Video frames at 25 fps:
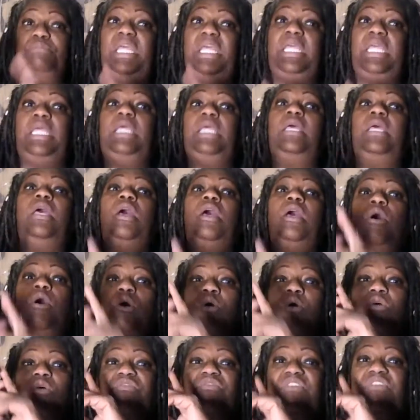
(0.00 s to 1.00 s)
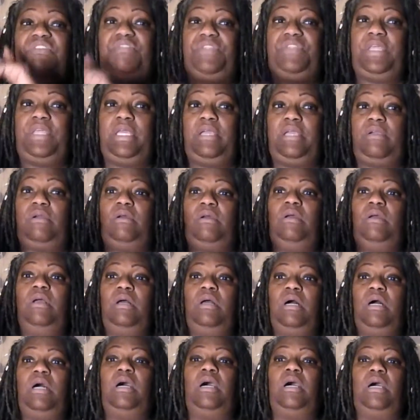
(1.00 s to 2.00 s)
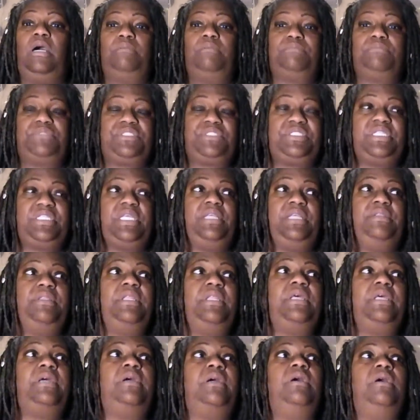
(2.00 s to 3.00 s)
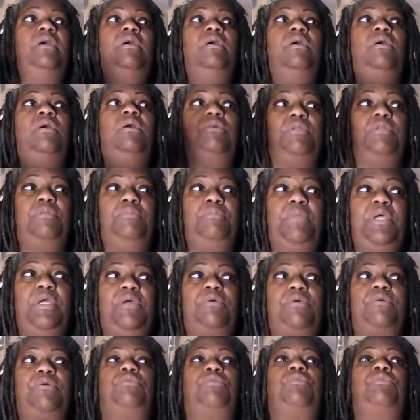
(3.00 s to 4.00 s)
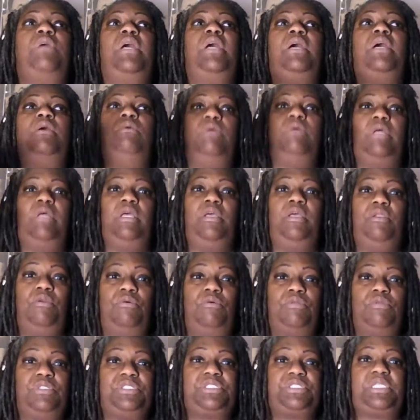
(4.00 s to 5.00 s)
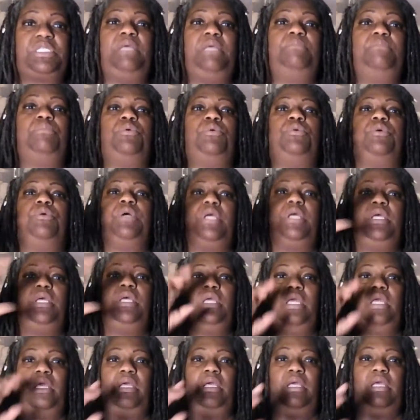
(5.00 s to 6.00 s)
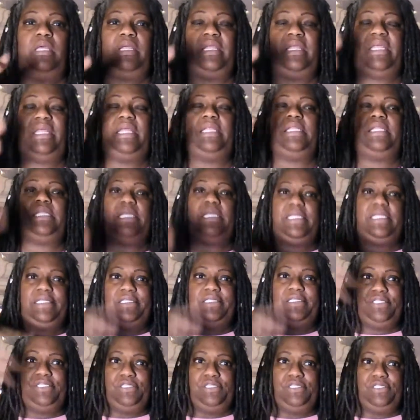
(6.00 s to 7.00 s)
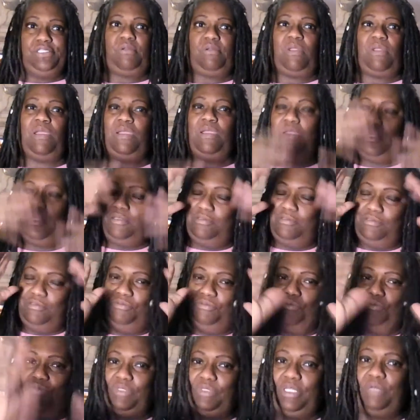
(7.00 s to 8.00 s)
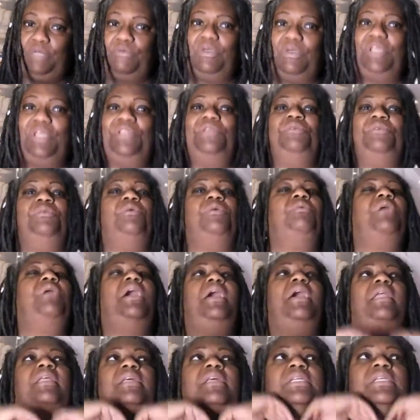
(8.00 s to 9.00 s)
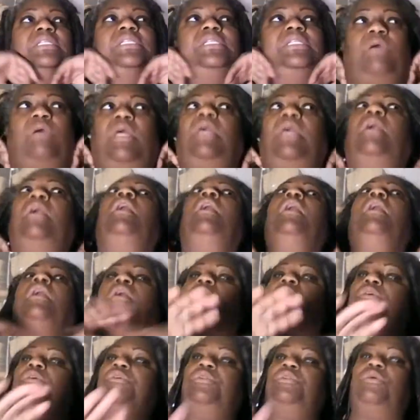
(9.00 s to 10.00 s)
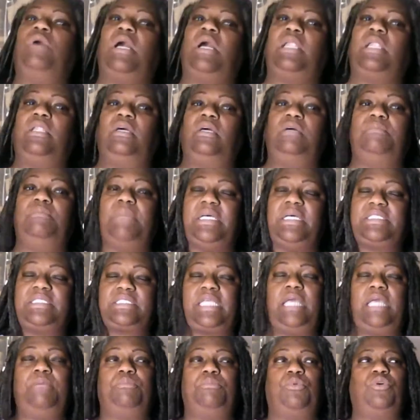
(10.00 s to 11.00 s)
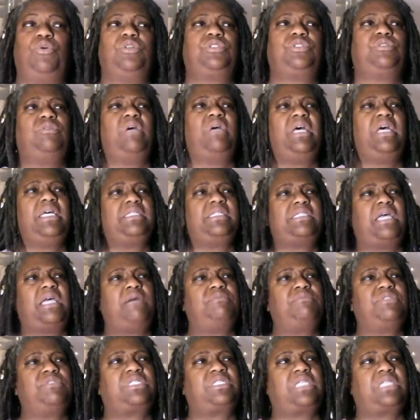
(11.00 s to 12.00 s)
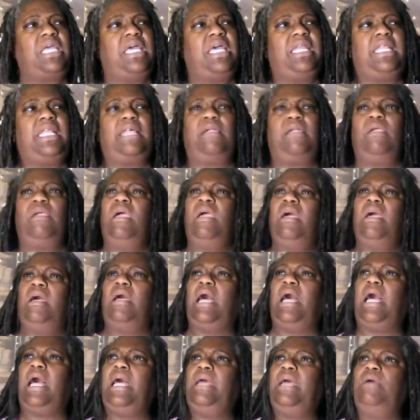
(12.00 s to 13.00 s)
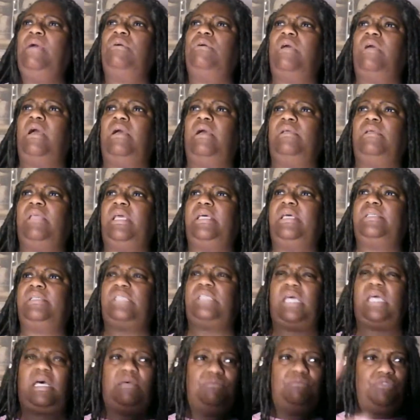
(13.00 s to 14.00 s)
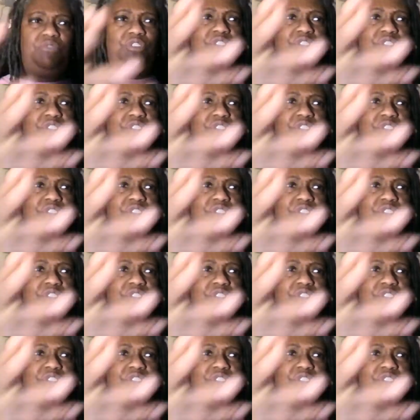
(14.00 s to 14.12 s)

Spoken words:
me over there. I'm sitting there on the merry-go-round and on the skateboard, and then anyway, you know how it is. Anyway, so I love my skateboard. So as I was skating, I heard as I